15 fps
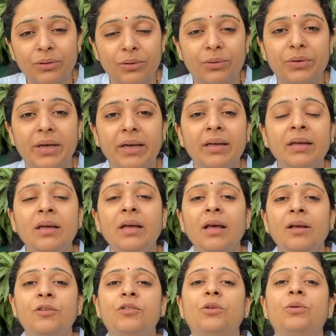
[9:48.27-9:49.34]
Okay,
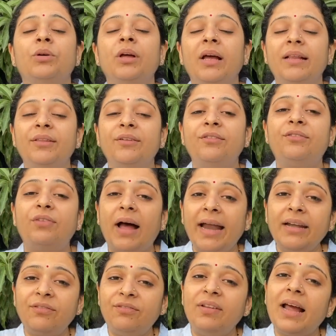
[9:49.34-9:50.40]
so the
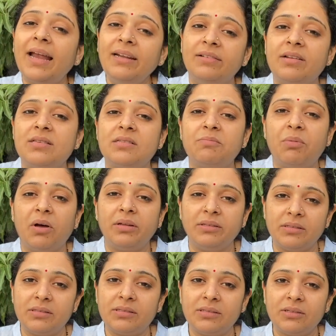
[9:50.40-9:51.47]
fight flight
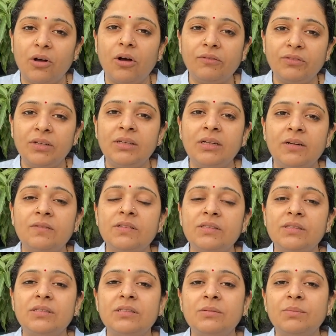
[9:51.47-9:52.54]
response of the nervous
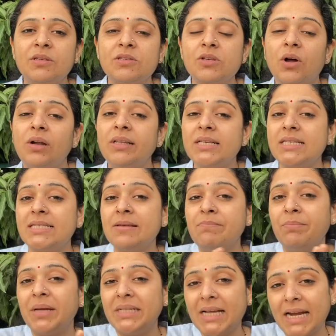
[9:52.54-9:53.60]
system is called the
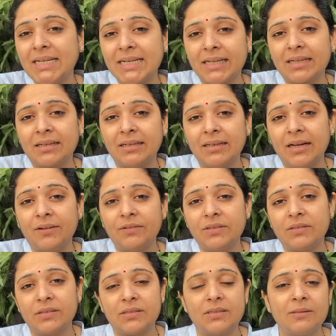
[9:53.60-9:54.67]
sympathetic nervous
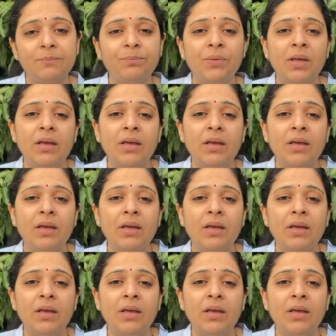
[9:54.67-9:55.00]
system,